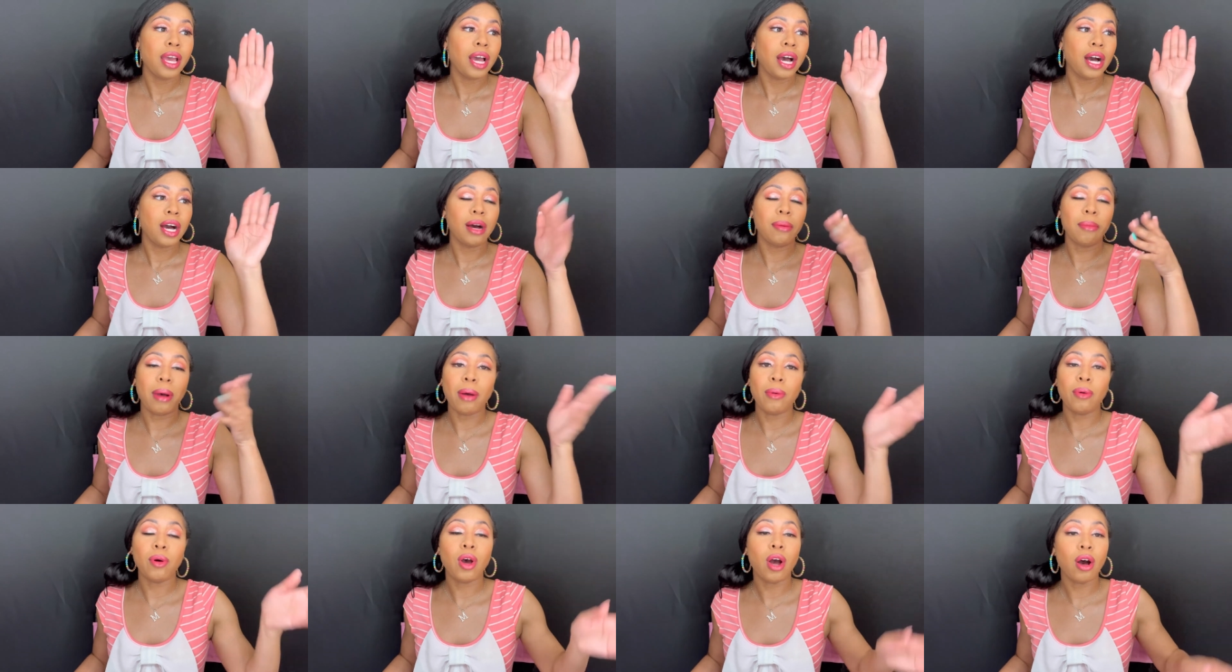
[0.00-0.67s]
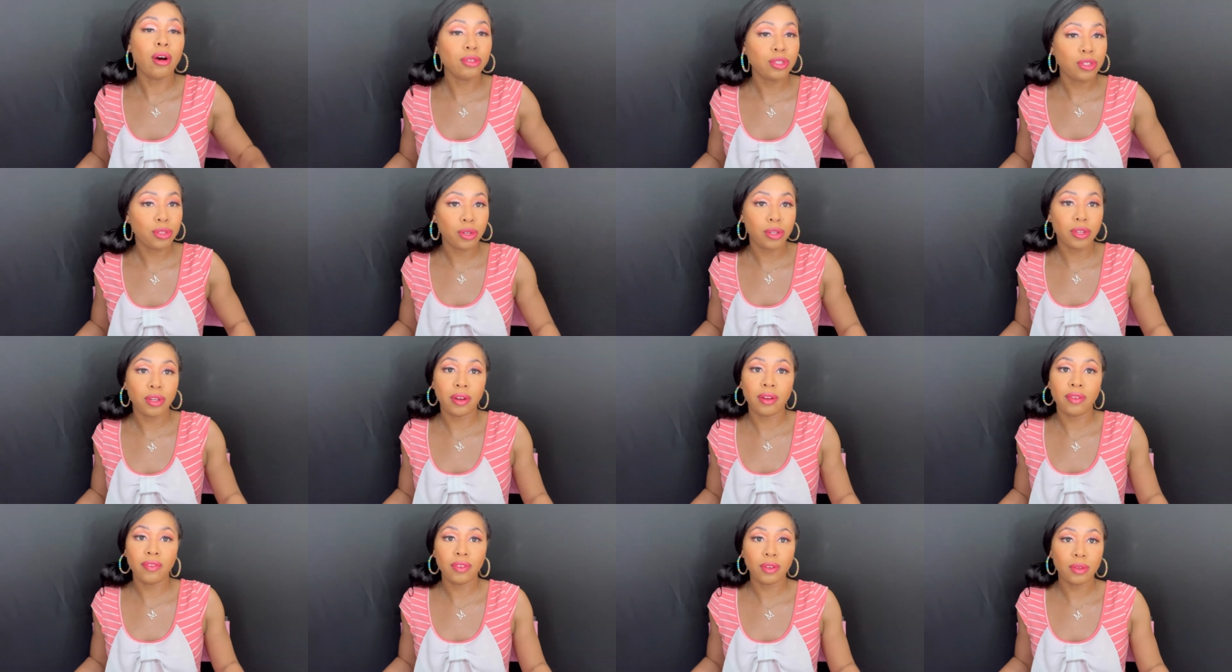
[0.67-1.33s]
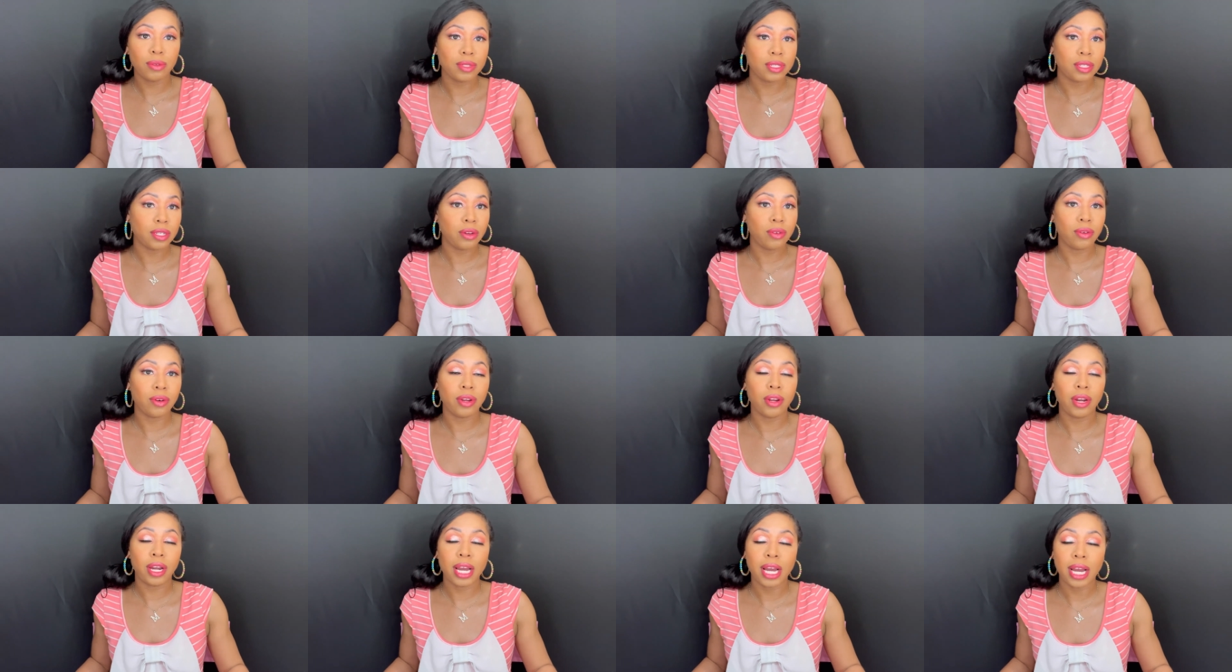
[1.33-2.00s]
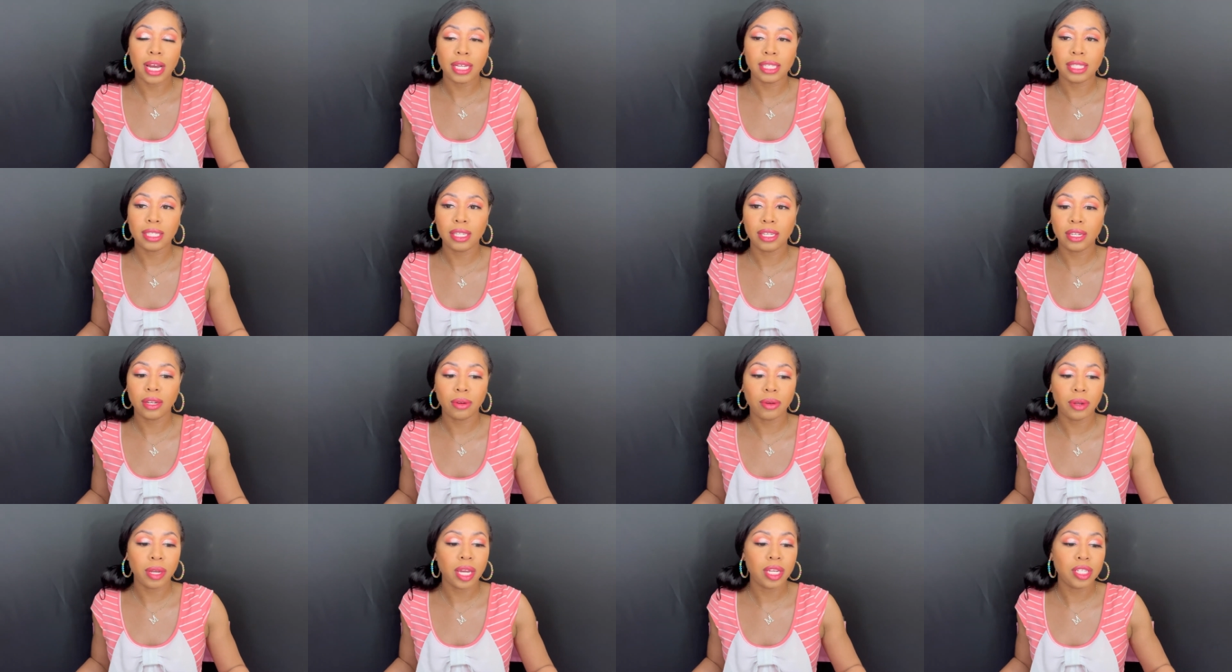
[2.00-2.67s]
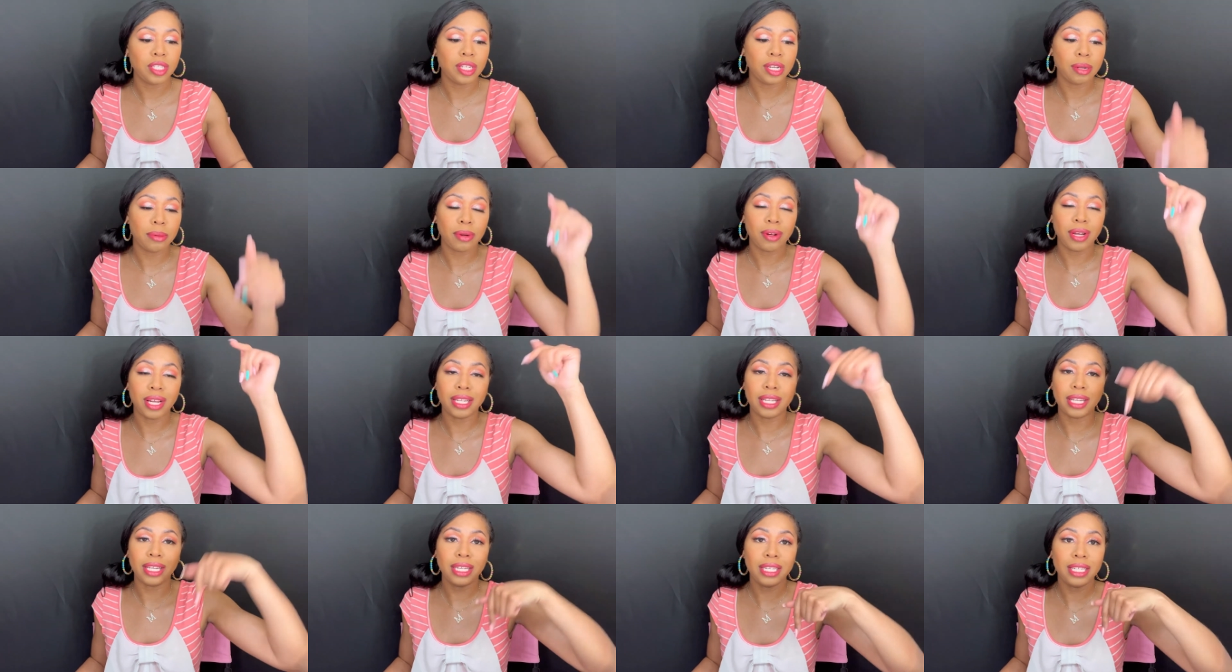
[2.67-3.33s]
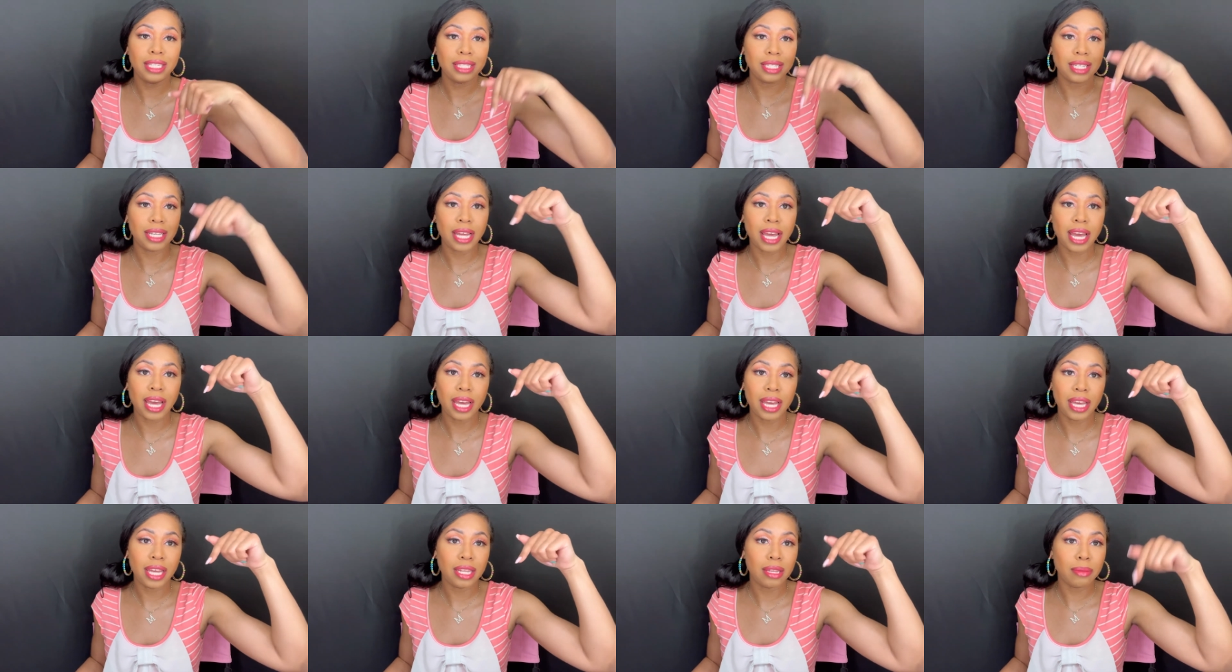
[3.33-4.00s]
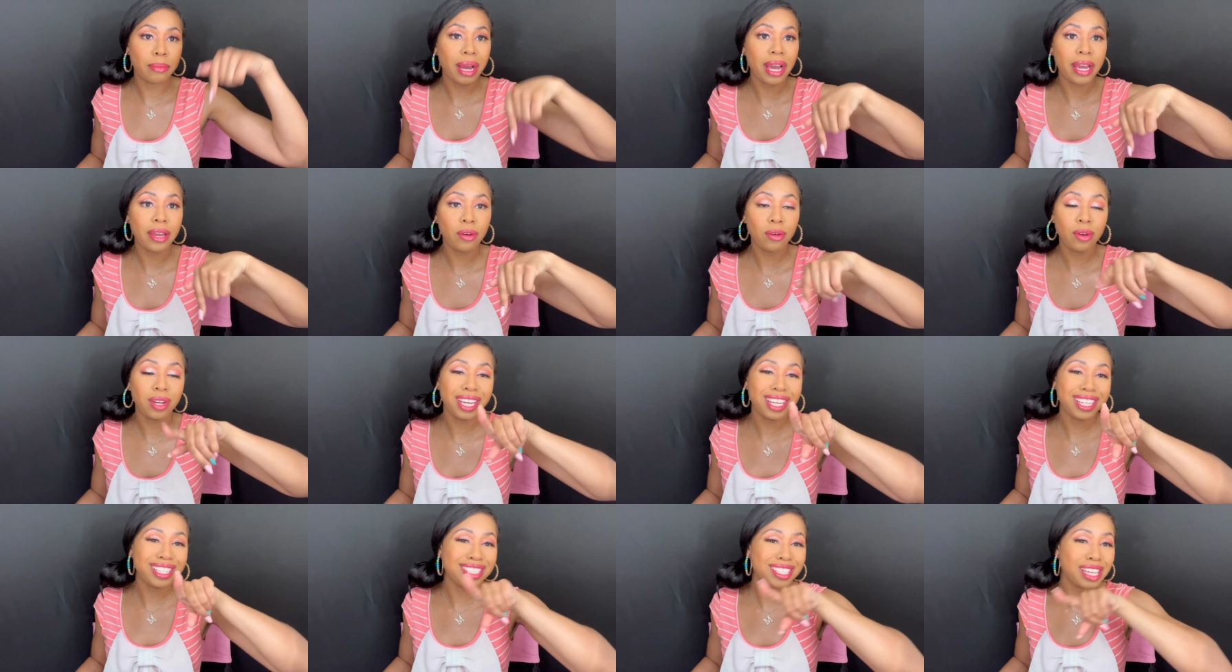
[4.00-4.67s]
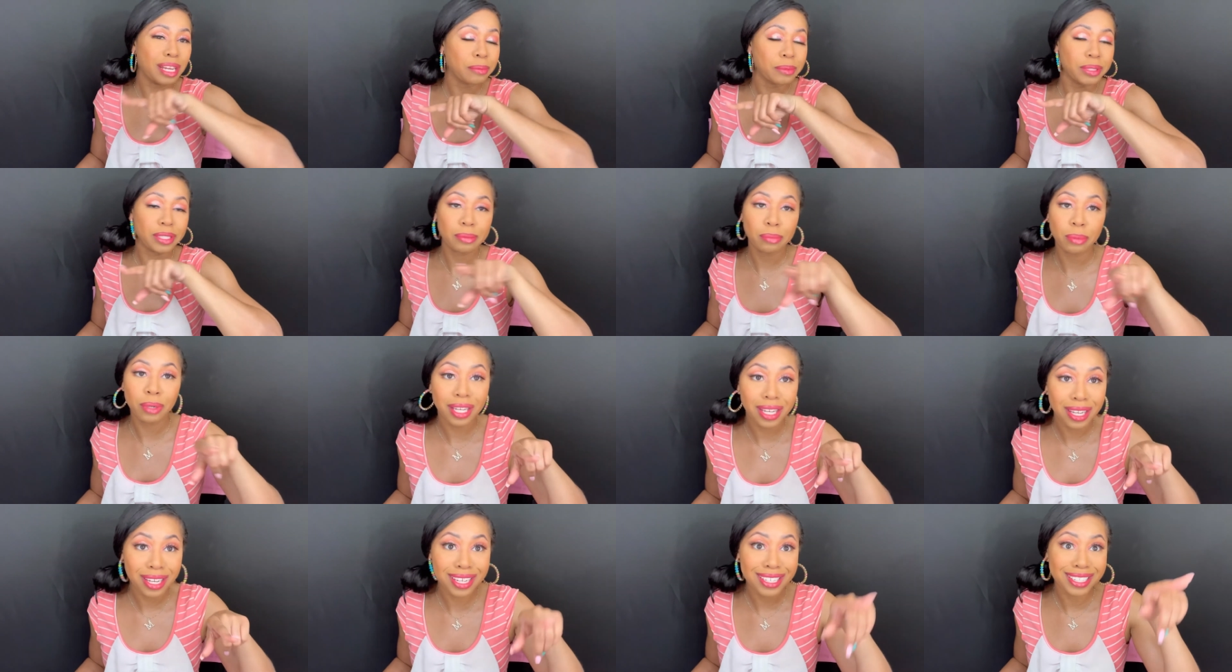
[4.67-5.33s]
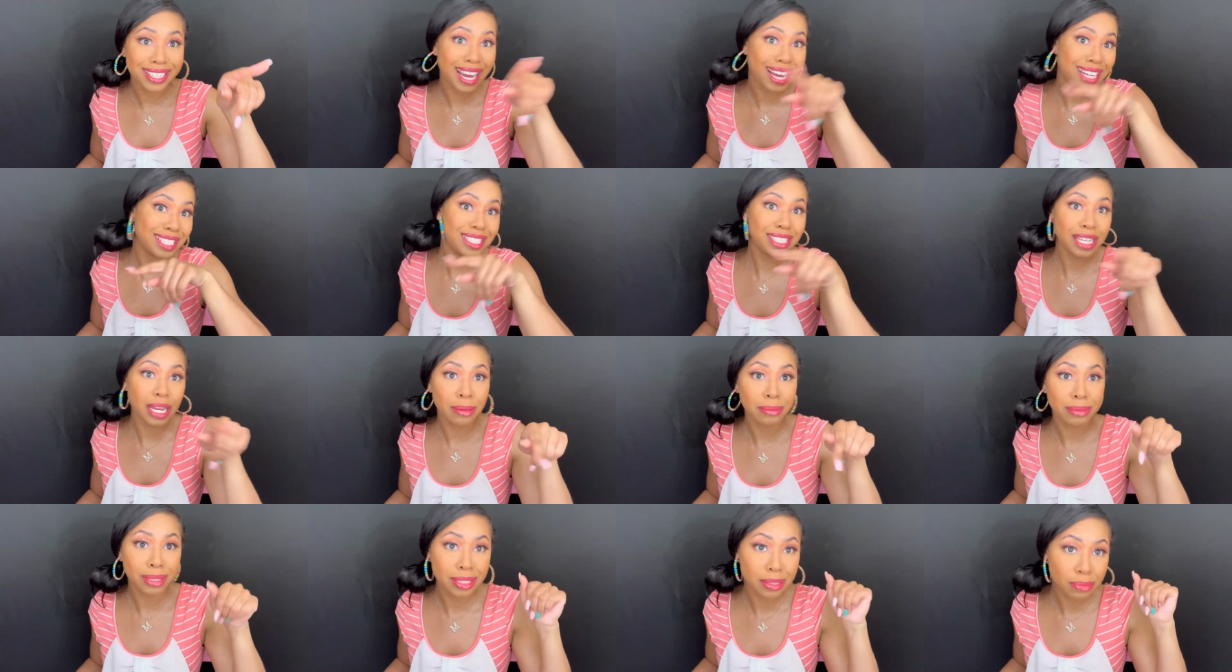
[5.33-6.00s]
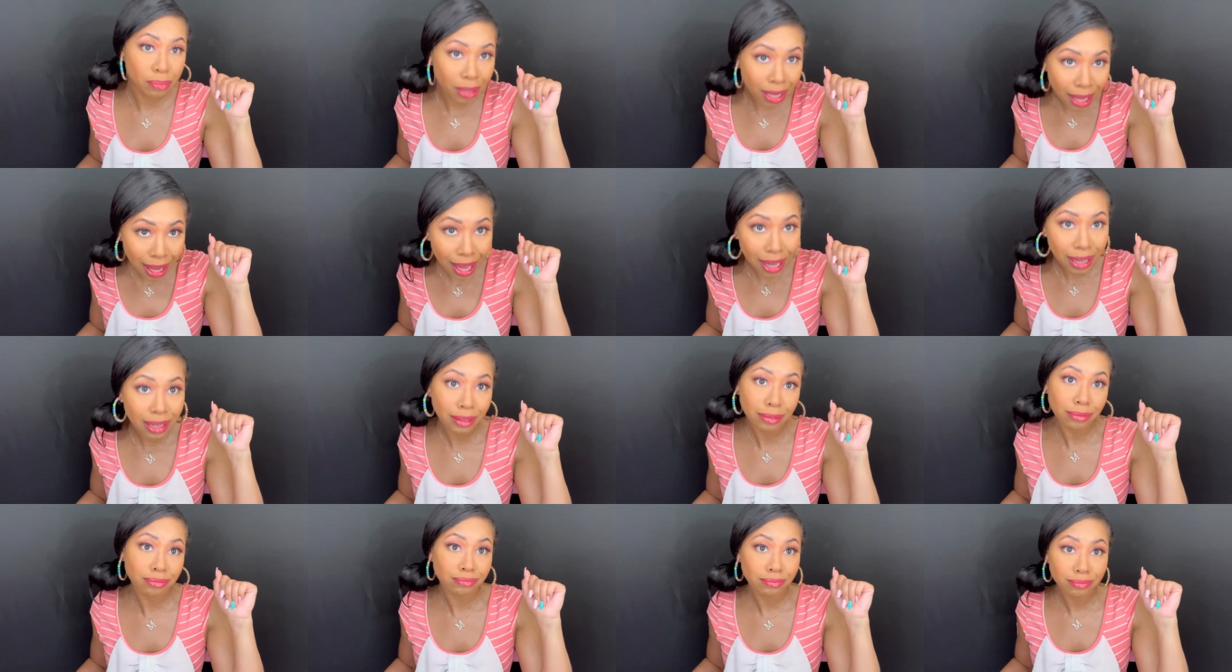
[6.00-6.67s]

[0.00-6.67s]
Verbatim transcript: I will coach you on your influencing or your content creation. I'm going to have the link to that in the bio. Again, shameless plug, not shameless plug.